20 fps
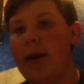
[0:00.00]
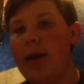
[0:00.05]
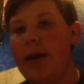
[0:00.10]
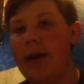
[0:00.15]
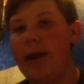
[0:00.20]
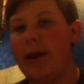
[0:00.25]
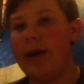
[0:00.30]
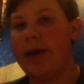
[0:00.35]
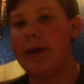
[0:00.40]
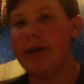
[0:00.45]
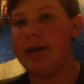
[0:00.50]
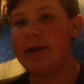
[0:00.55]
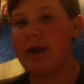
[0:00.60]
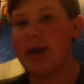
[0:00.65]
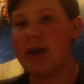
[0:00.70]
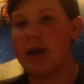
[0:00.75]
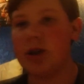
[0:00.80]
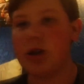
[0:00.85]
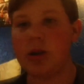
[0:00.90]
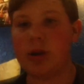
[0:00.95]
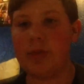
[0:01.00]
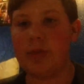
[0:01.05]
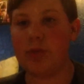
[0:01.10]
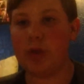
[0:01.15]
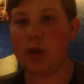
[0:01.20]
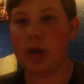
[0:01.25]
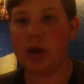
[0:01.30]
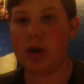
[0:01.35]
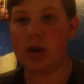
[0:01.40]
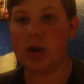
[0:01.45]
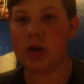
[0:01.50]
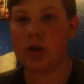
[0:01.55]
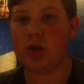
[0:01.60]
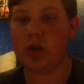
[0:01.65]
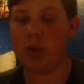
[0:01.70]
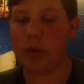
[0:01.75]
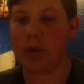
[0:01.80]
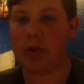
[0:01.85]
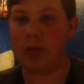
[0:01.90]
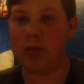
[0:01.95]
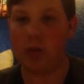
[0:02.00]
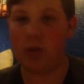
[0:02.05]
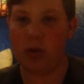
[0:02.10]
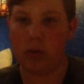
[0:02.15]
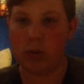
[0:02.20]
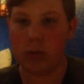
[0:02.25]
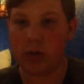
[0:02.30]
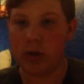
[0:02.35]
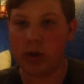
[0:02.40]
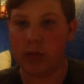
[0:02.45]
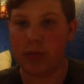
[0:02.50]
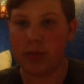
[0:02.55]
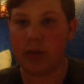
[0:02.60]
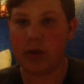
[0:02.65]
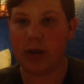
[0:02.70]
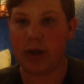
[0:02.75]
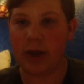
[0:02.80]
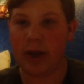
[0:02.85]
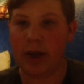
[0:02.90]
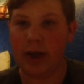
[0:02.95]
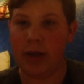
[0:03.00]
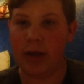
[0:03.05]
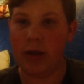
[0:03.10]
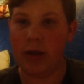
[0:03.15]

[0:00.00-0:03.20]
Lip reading: And it's actually pretty enjoyable to play.